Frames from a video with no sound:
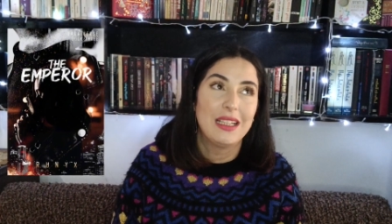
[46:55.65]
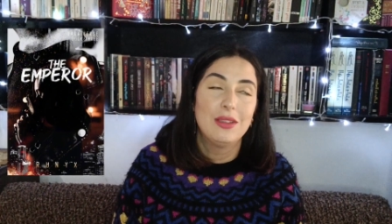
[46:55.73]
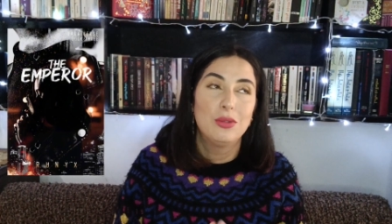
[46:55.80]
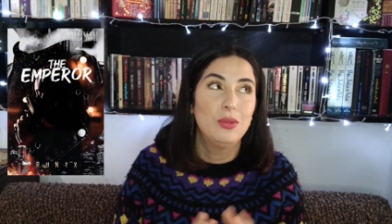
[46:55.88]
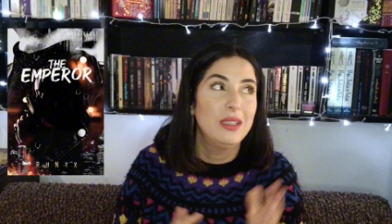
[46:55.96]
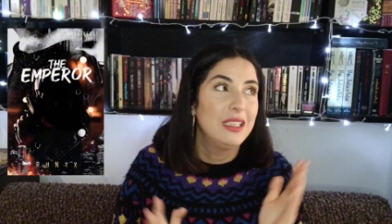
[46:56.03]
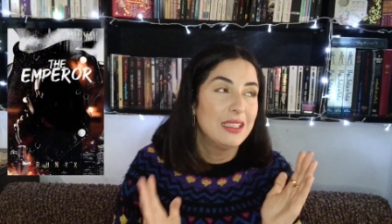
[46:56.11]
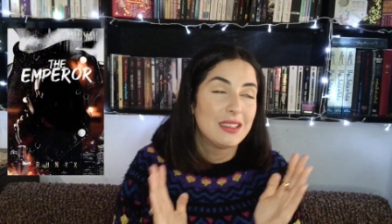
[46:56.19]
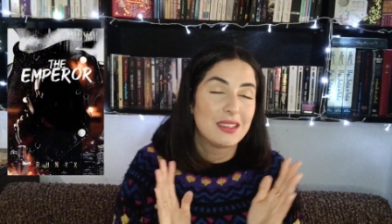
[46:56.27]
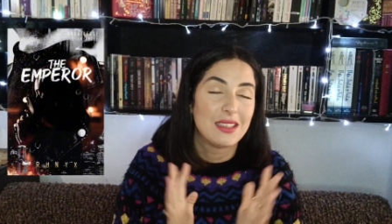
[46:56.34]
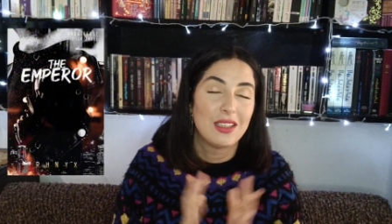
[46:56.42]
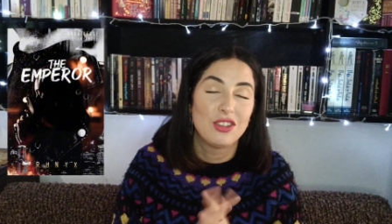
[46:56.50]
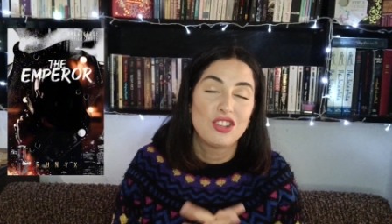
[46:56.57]
and when it's
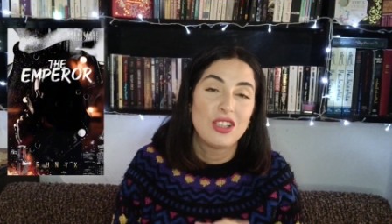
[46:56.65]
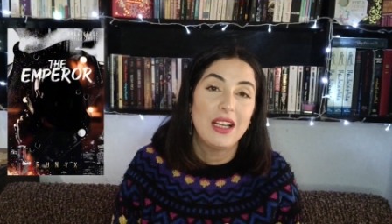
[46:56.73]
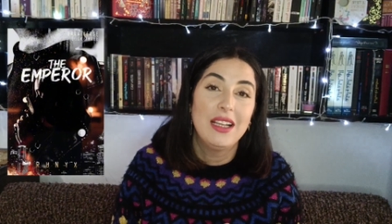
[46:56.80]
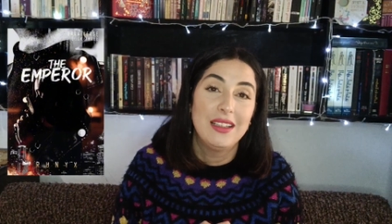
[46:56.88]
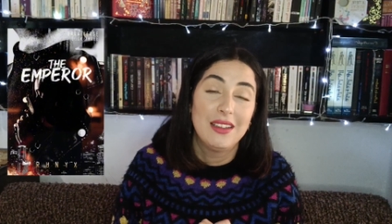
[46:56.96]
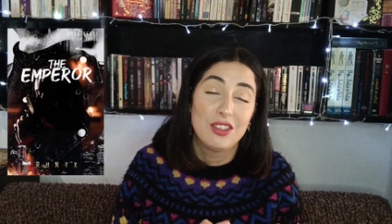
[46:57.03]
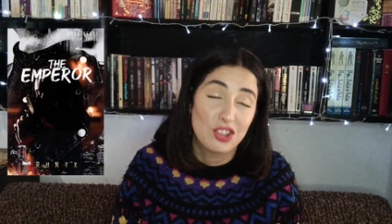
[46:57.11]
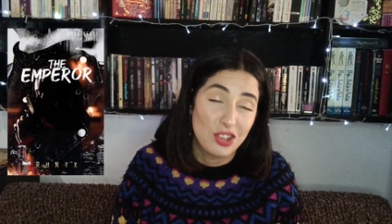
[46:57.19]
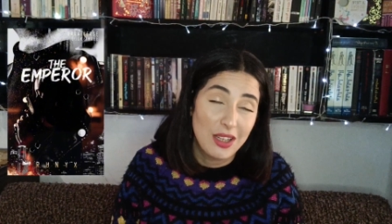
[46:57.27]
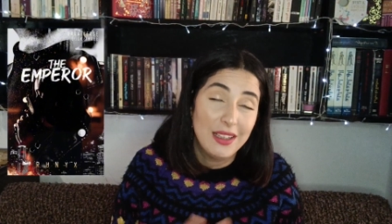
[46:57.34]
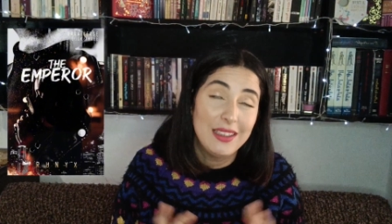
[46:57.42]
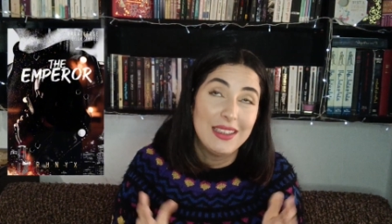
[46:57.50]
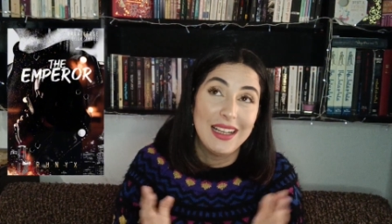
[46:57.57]

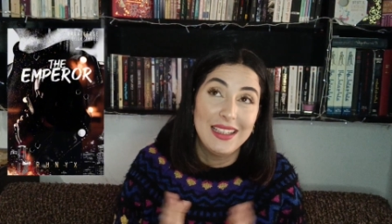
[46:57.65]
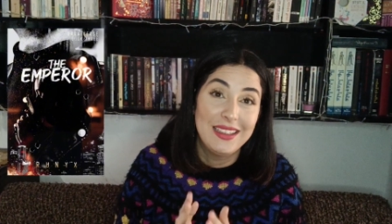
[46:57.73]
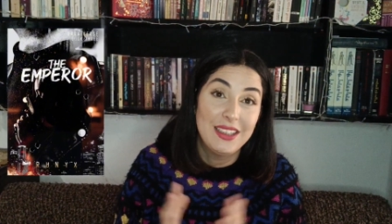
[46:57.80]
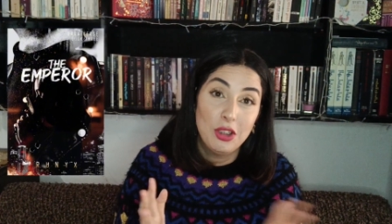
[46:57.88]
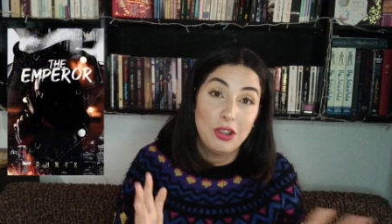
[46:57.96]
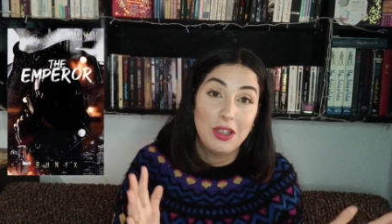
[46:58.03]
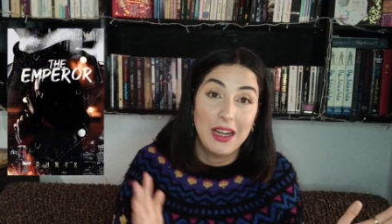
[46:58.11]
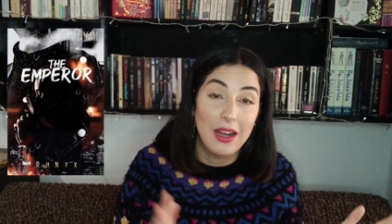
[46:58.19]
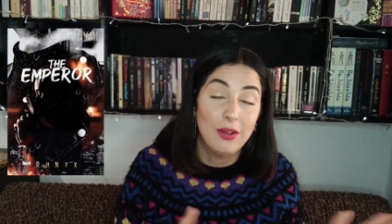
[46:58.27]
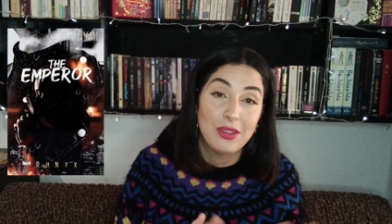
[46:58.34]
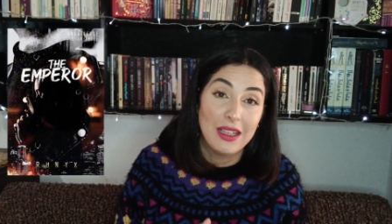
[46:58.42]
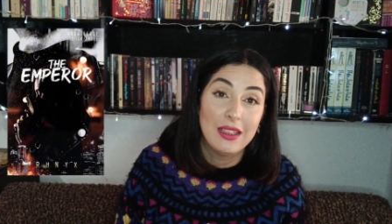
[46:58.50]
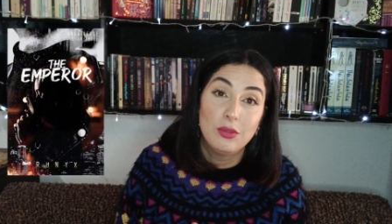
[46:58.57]
sunshine I take her
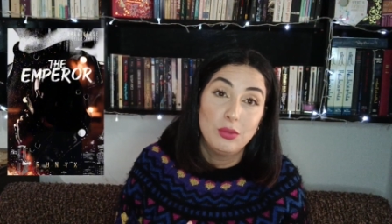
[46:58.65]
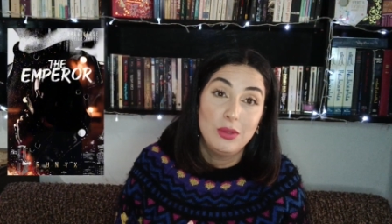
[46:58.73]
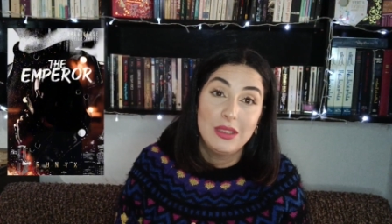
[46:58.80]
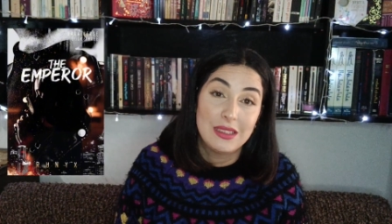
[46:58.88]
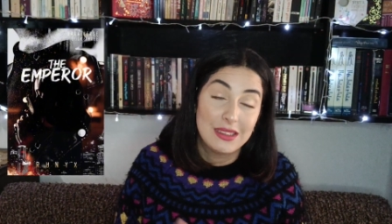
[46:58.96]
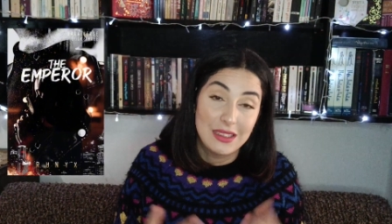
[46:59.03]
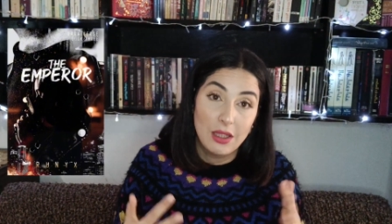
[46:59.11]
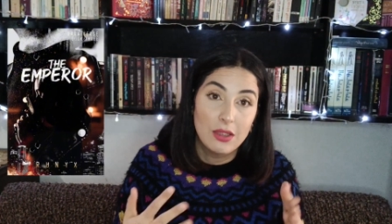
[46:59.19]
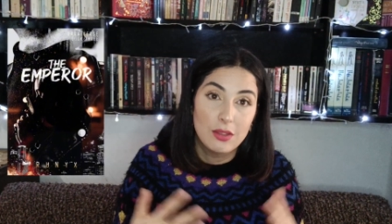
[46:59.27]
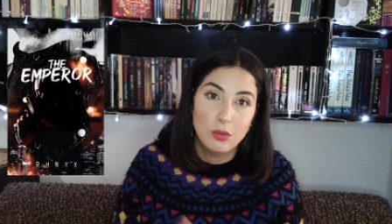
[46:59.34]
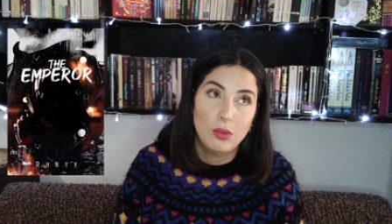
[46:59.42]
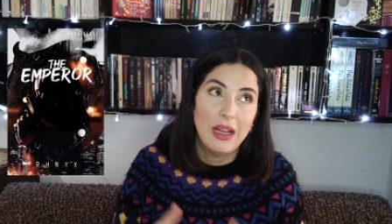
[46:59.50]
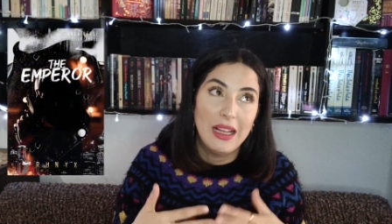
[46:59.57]
out and
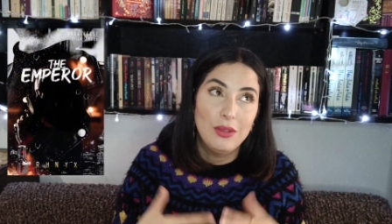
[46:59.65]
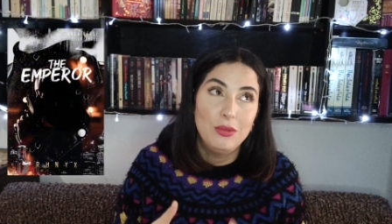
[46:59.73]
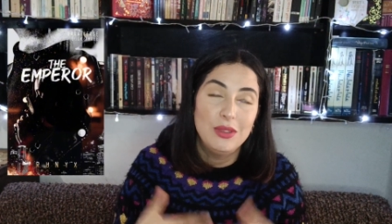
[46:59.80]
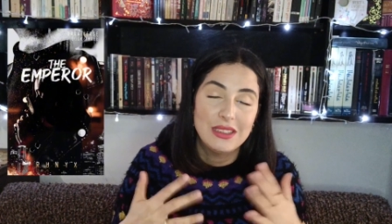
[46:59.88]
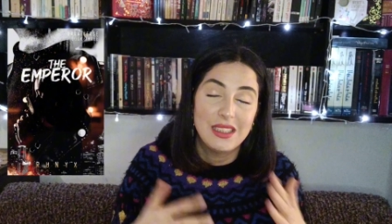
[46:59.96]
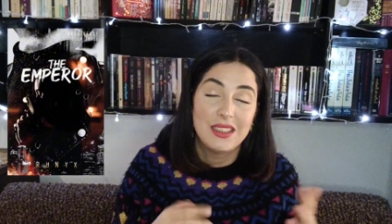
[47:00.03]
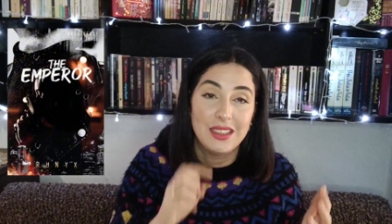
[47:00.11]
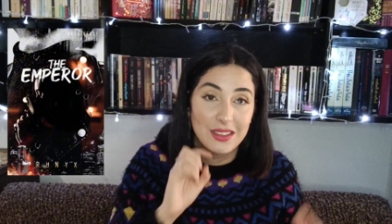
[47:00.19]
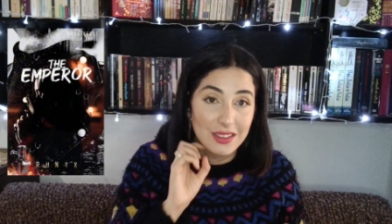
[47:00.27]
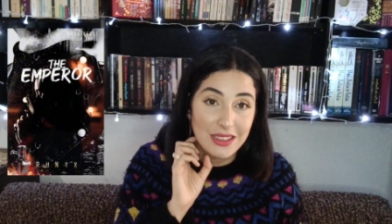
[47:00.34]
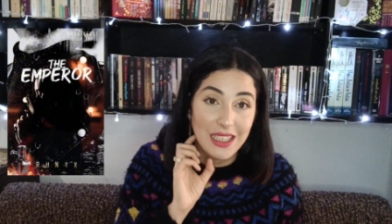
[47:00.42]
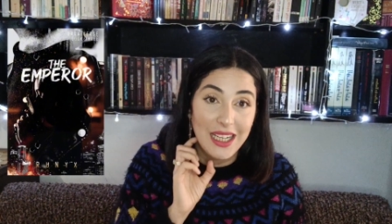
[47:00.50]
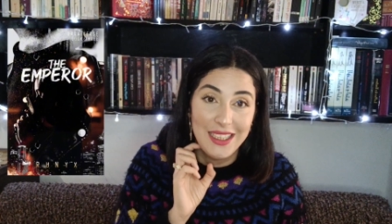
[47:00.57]
we sit
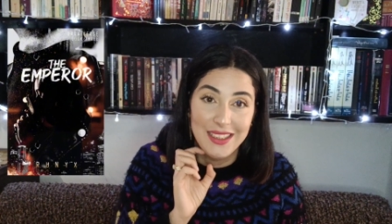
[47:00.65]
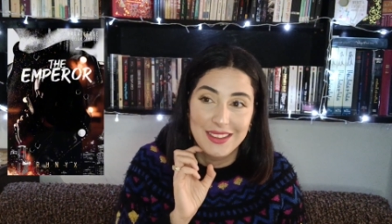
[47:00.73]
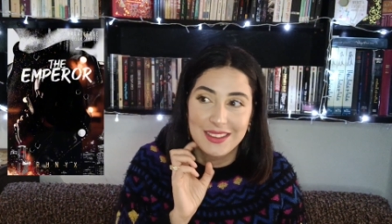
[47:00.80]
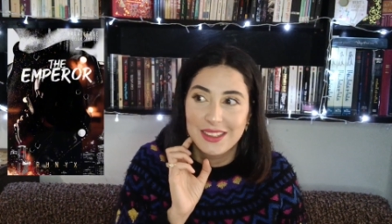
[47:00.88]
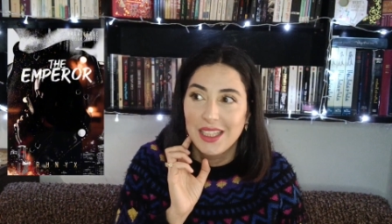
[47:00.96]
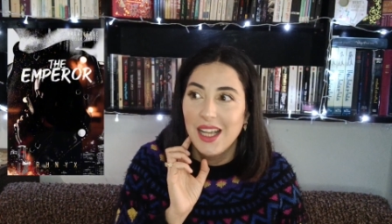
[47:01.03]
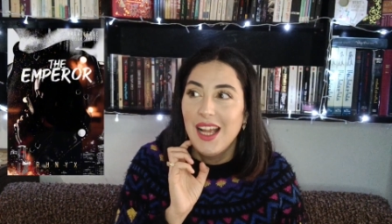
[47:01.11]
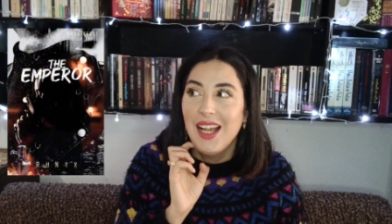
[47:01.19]
in silence,